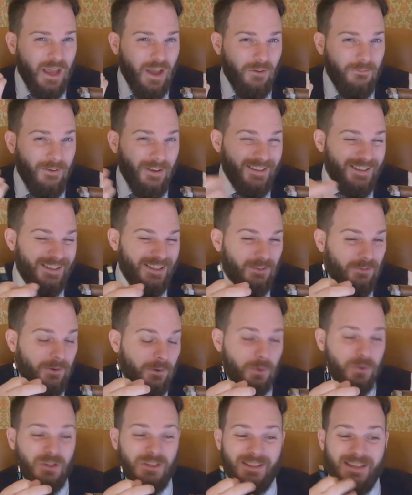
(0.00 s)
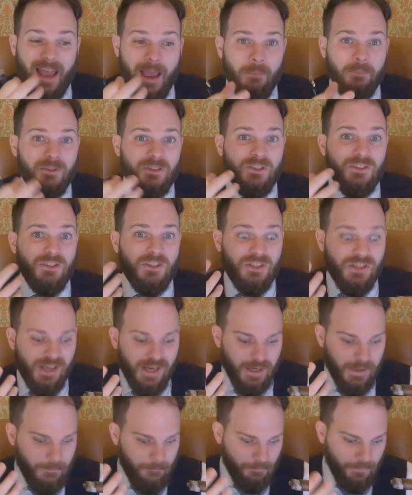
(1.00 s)
effect, as if it was a damson
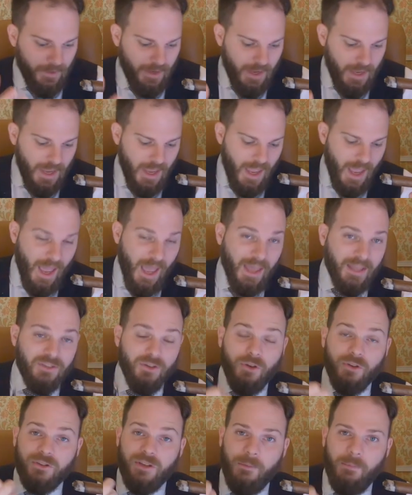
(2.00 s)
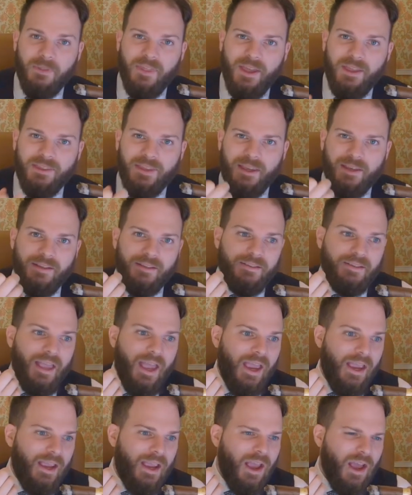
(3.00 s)
gin. And on top of that, there's
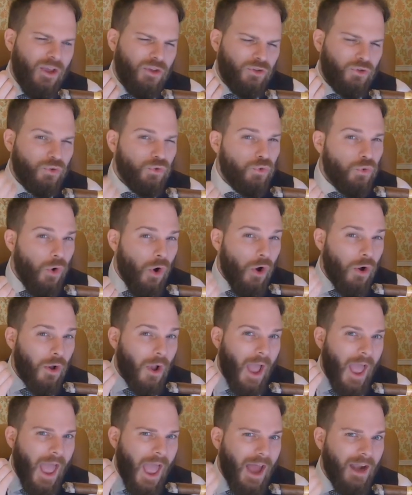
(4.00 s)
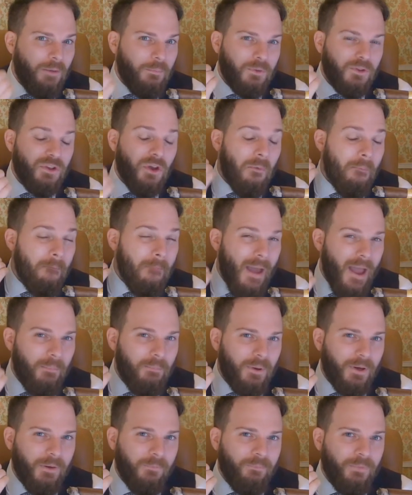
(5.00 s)
a strong element of
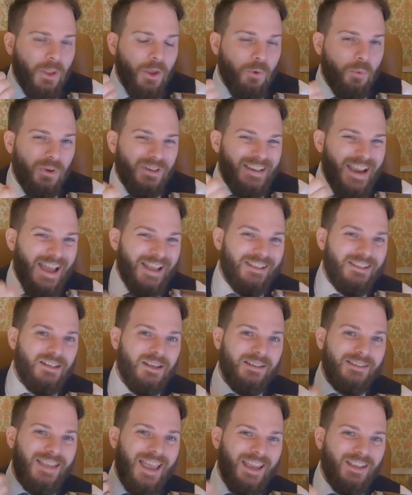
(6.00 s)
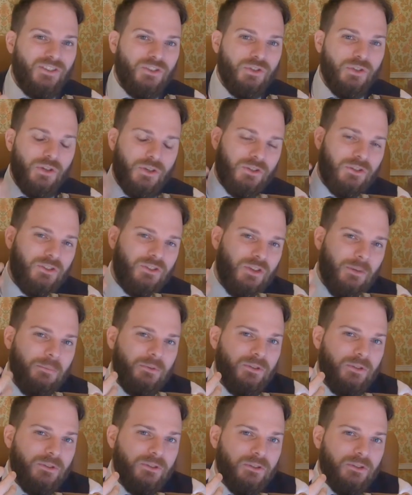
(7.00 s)
pepper, which adds texture and
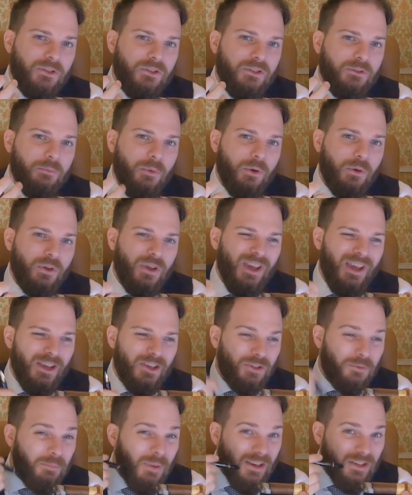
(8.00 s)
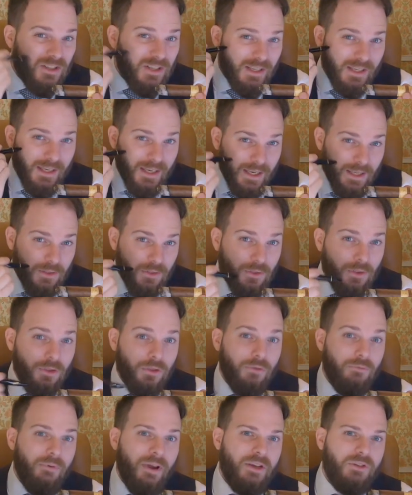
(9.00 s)
substance to the smoke, especially in
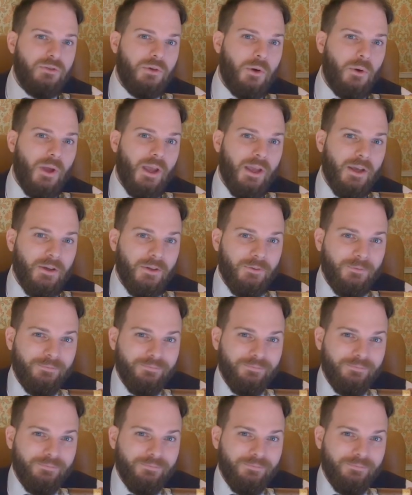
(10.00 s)
the retrohale.